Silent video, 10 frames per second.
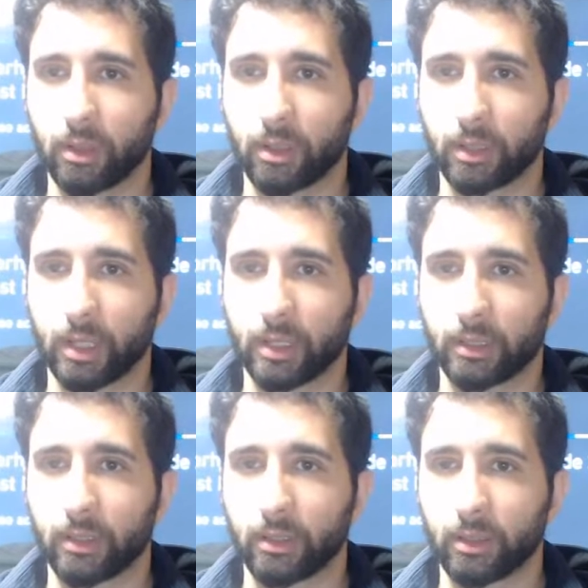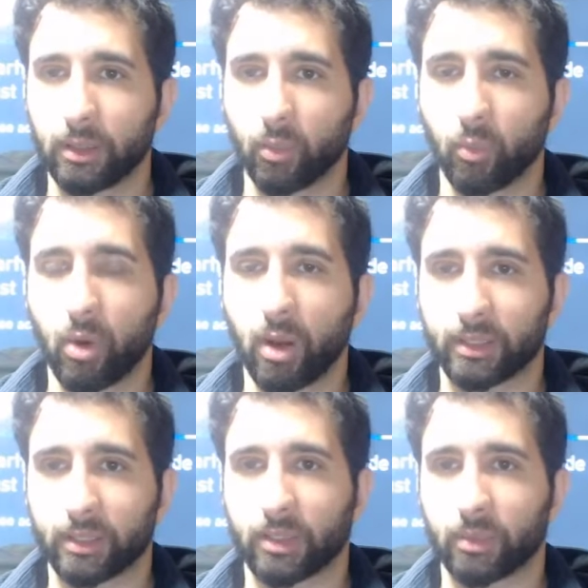And then you
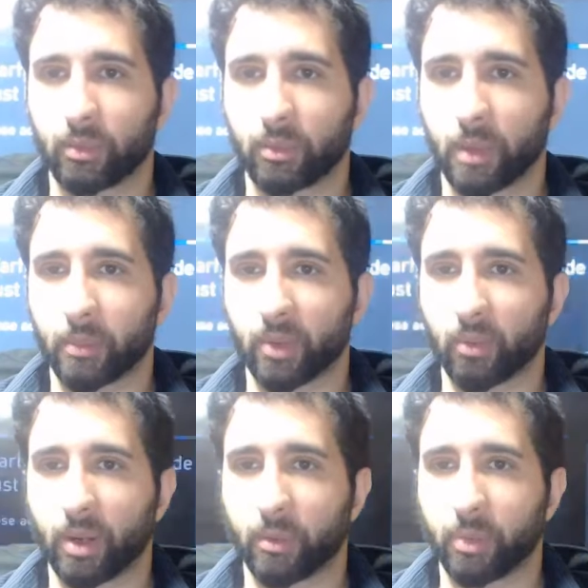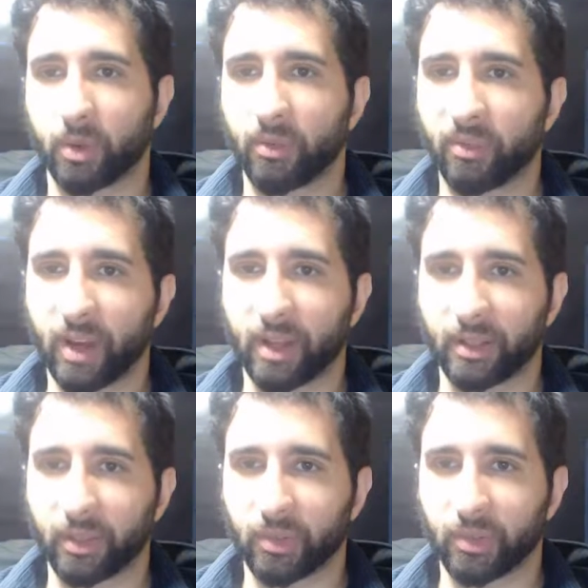want to remember what profile
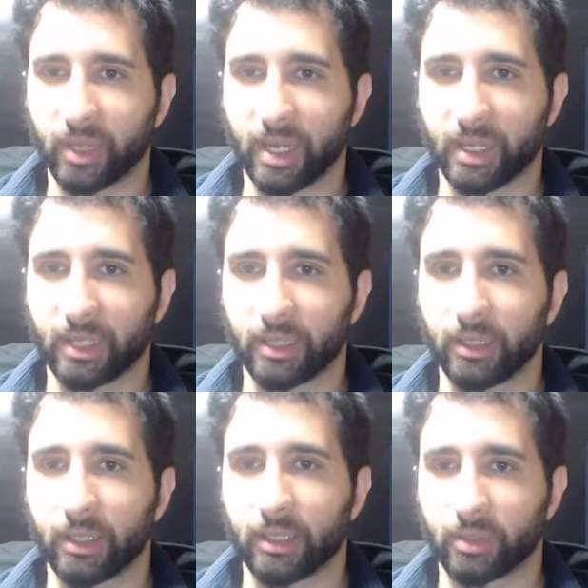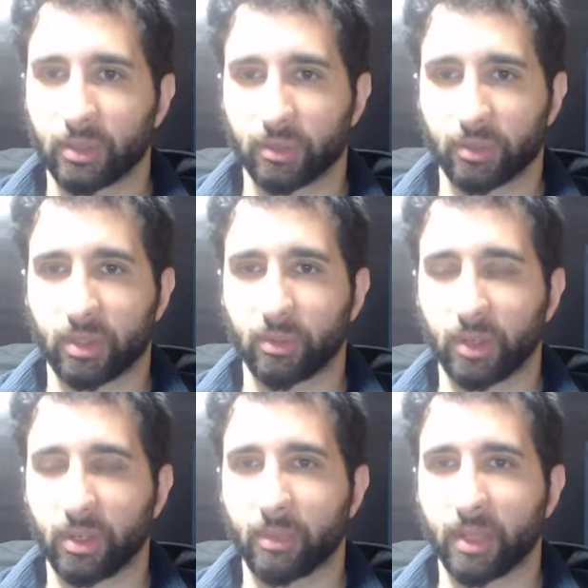you created. So is Jim
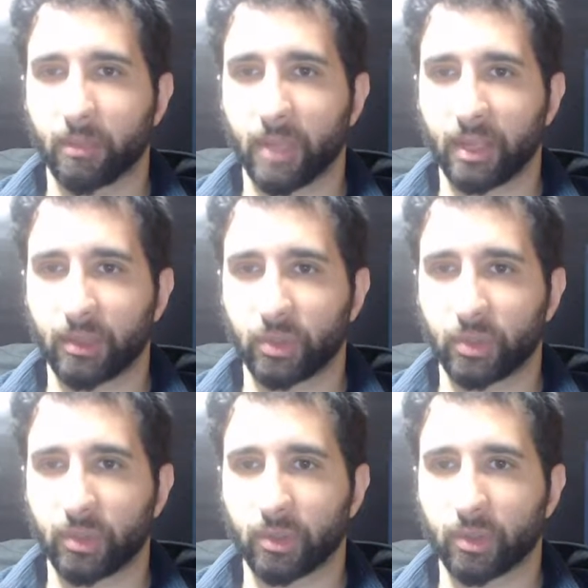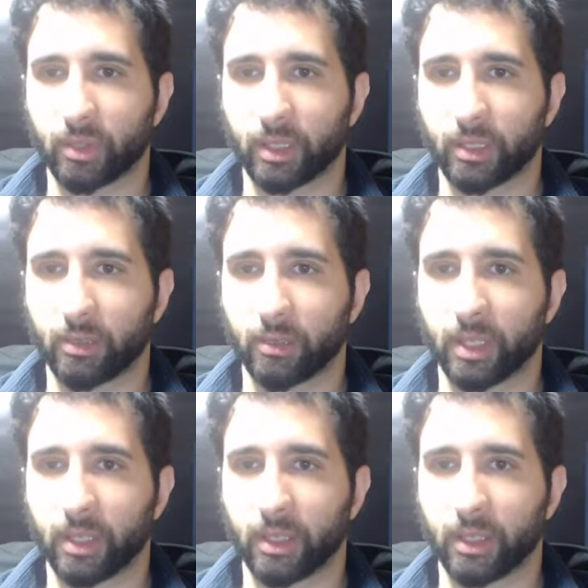going to be a manager? Are they going to
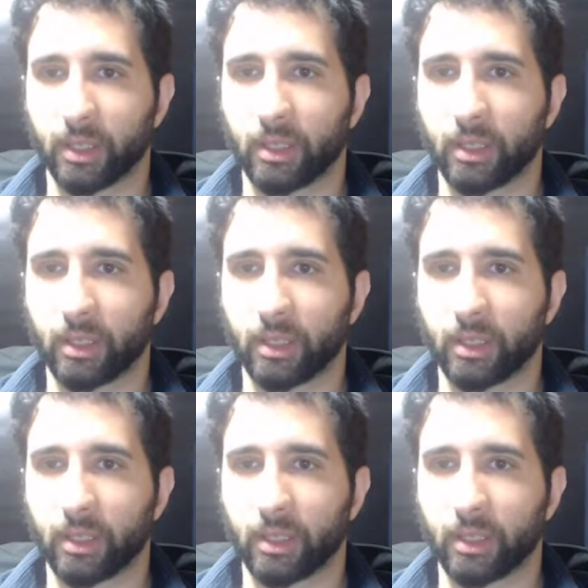be